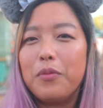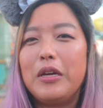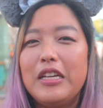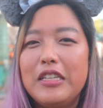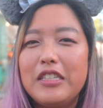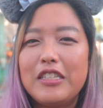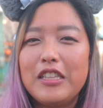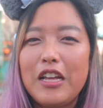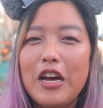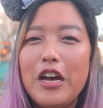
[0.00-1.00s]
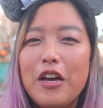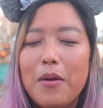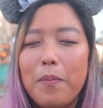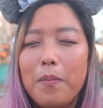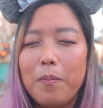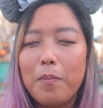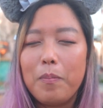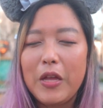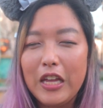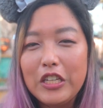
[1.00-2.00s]
is the
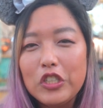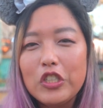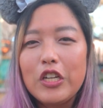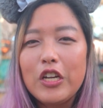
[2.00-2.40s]
peach